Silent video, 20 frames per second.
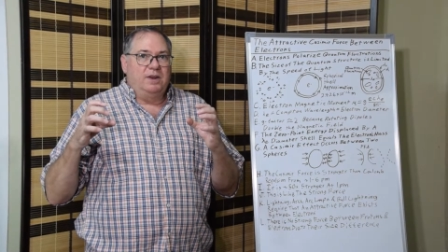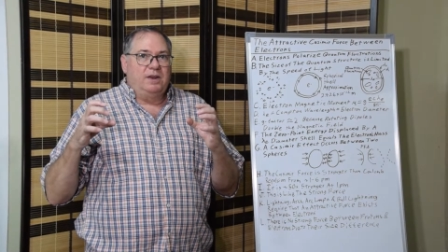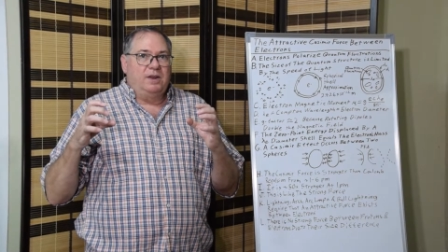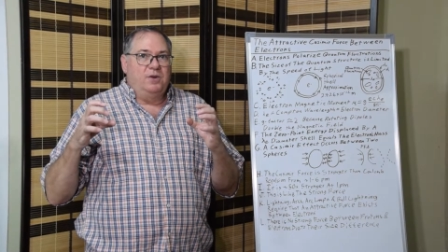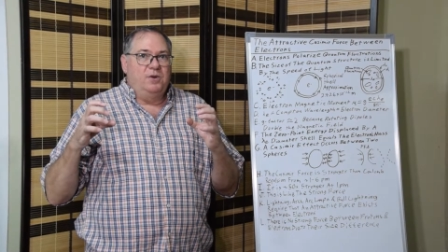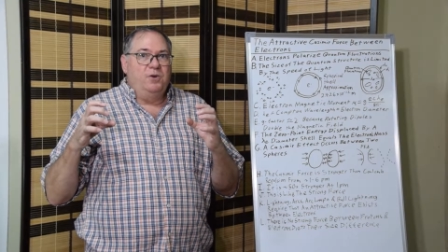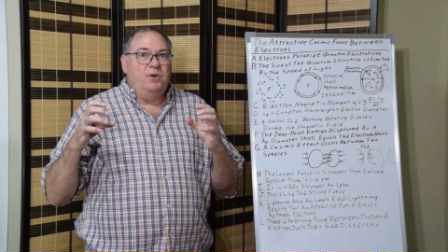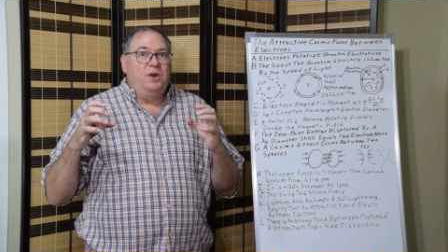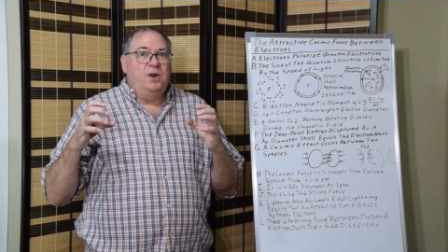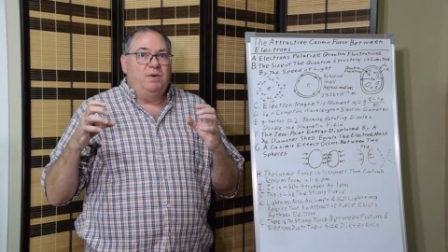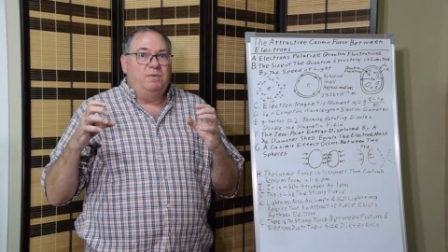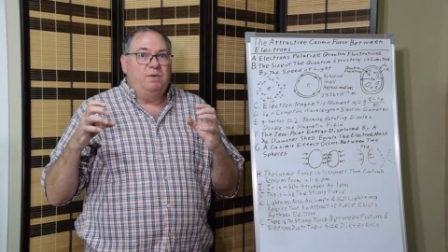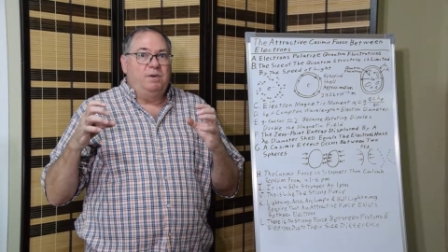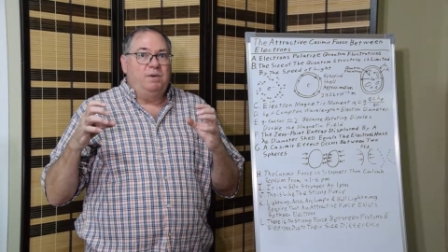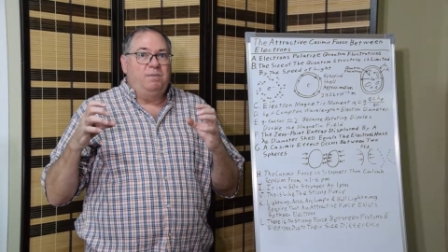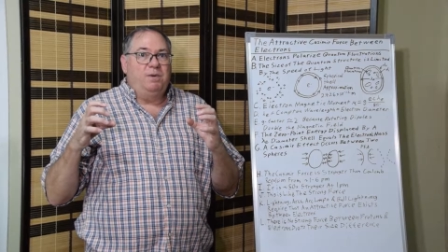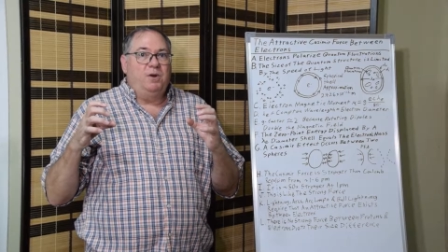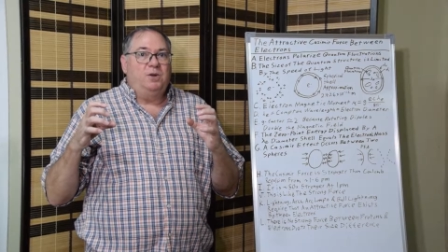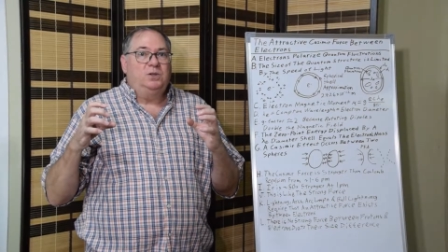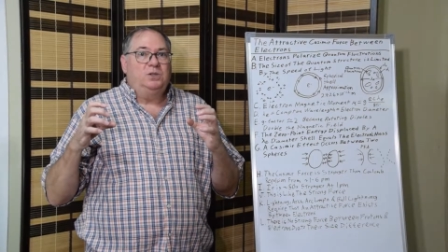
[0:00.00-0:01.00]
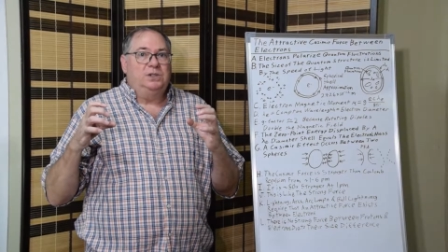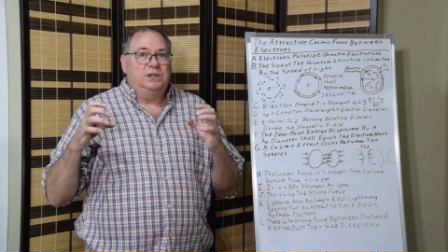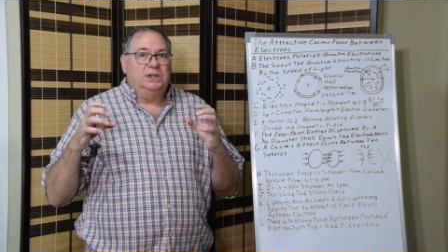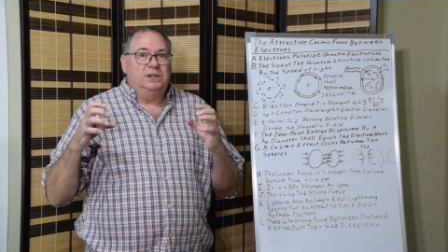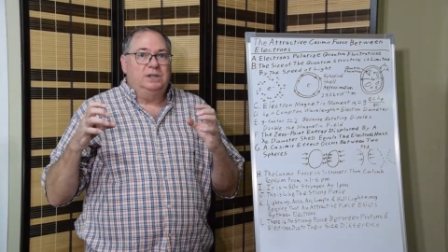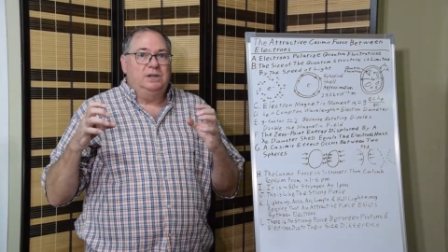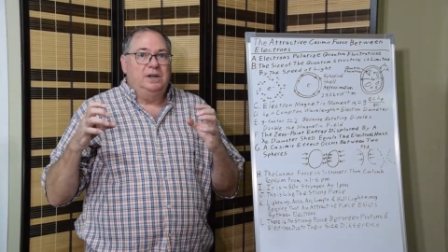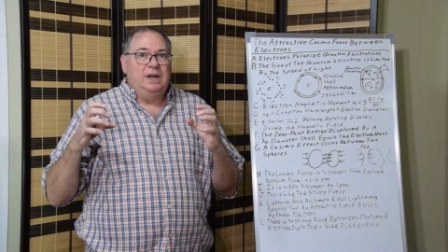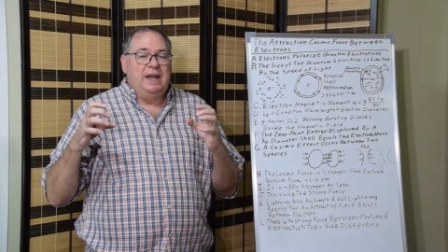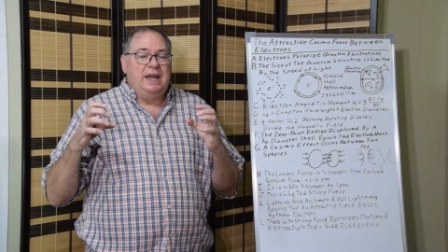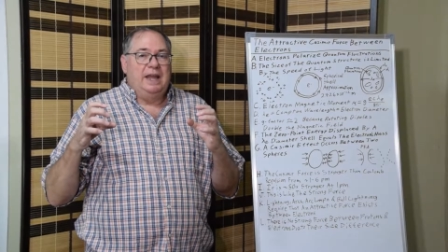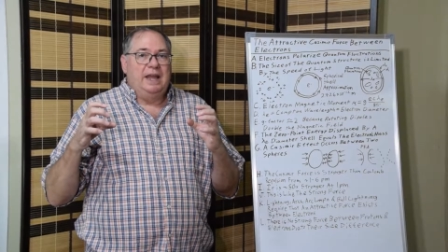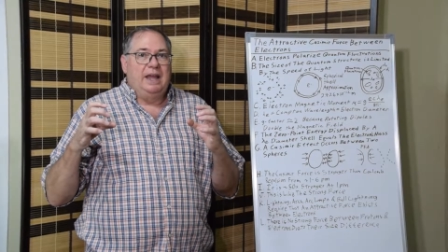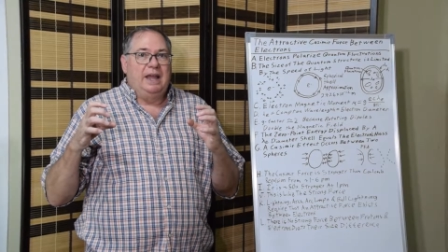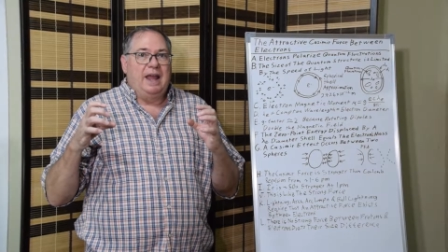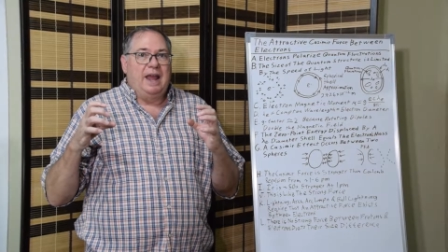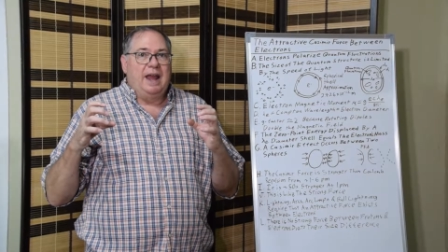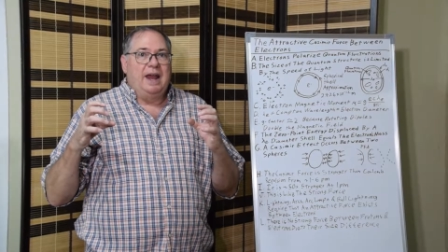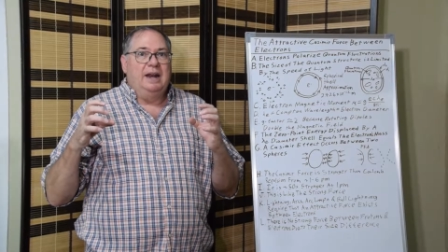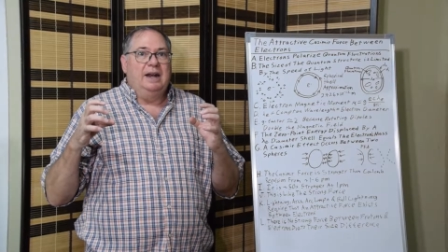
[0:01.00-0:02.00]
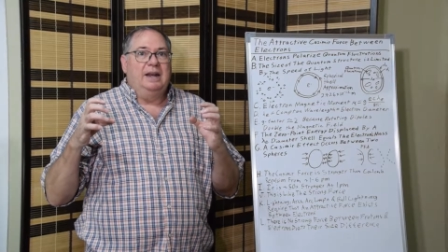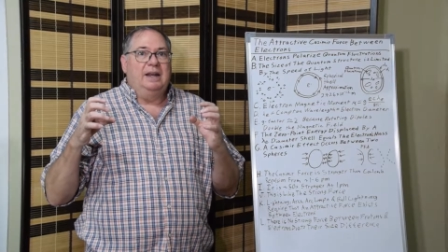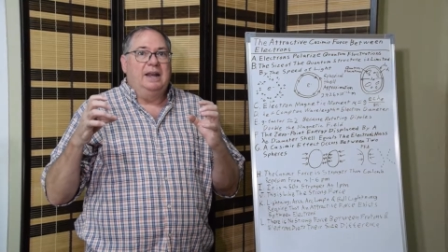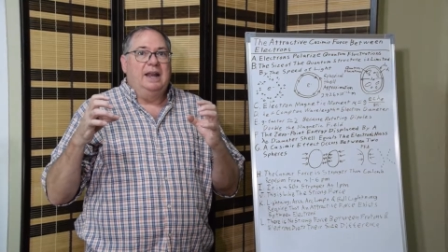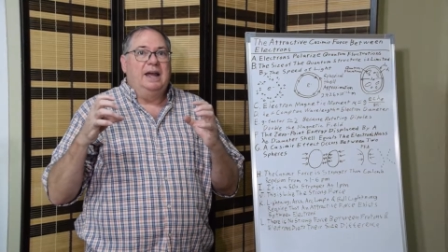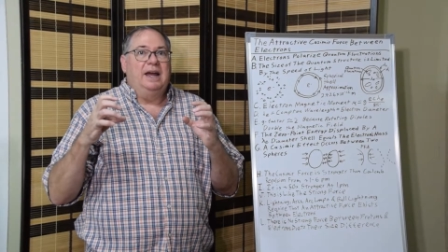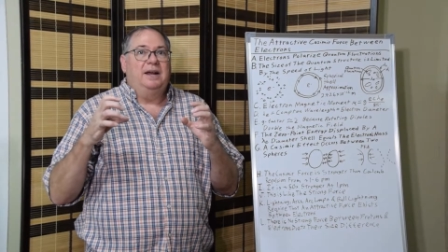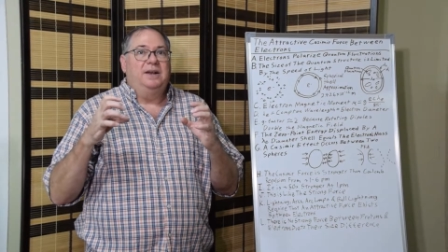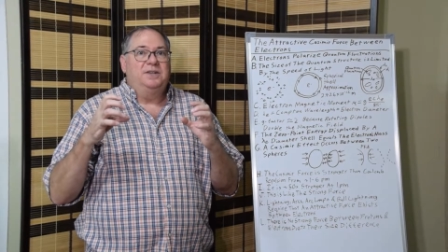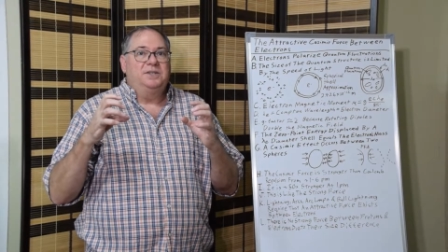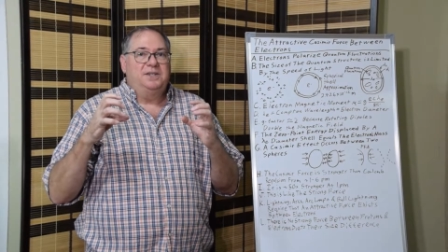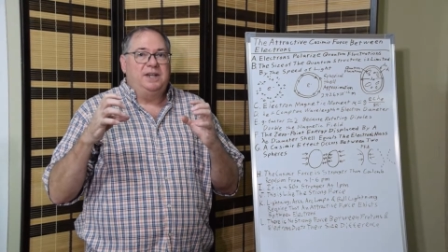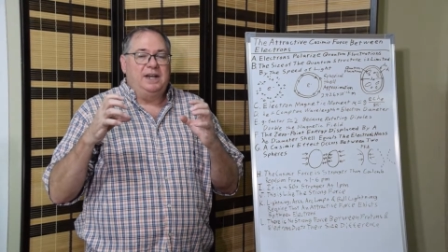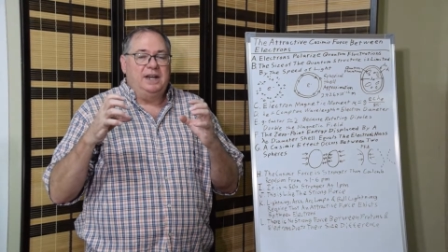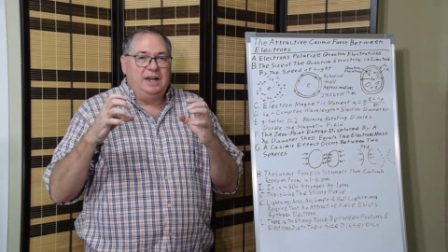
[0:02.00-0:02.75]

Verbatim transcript: Coulomb repulsion and allows the